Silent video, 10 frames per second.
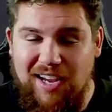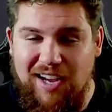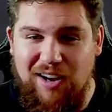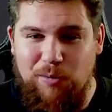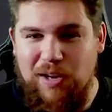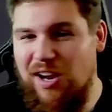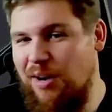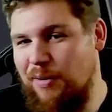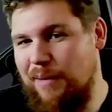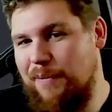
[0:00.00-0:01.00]

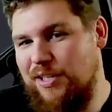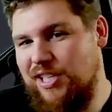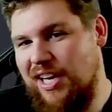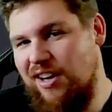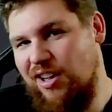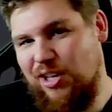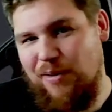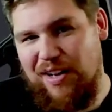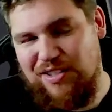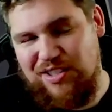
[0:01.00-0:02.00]
we appreciate all you
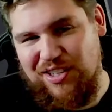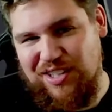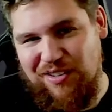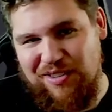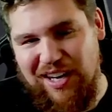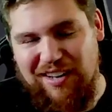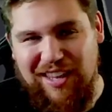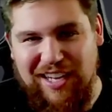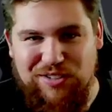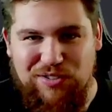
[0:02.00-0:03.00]
Elksters out there.
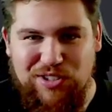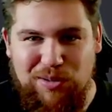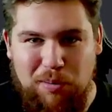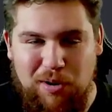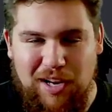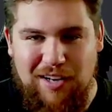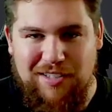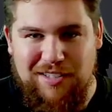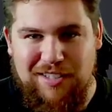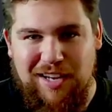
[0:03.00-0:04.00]
Thanks for supporting
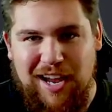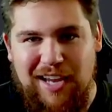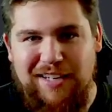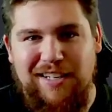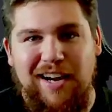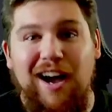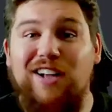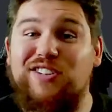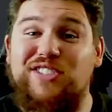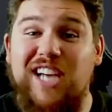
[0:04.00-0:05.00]
us, and
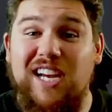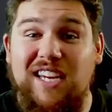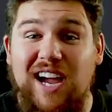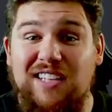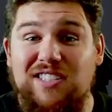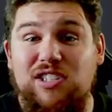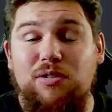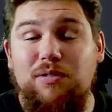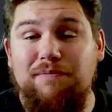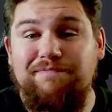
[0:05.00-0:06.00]
I'll check you guys
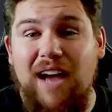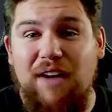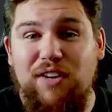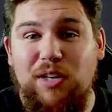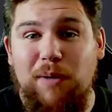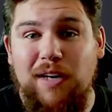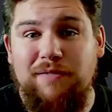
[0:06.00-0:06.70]
soon. Have a good one.